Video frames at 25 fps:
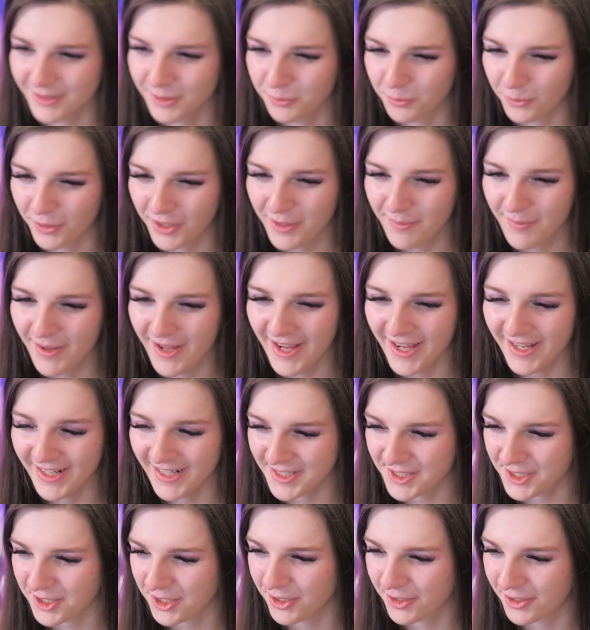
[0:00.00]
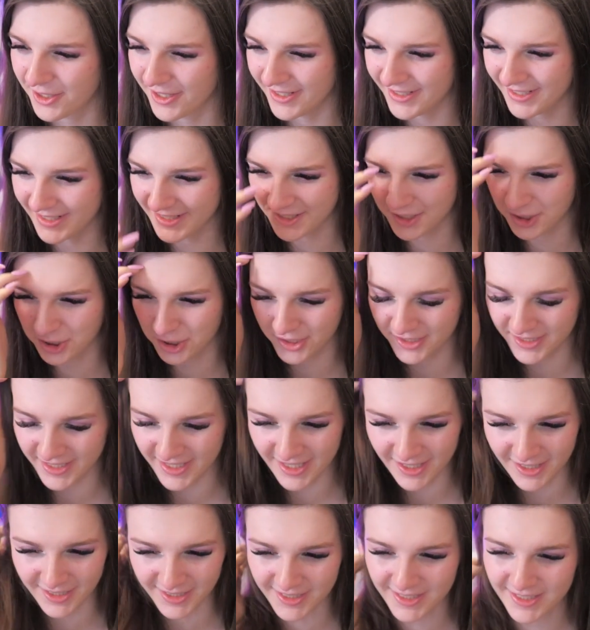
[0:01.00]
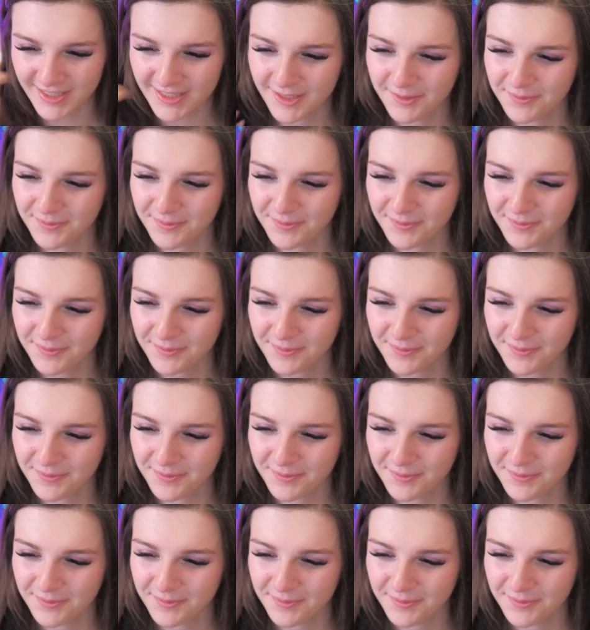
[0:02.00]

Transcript: What do you mean? That's a good get. That's a good deal.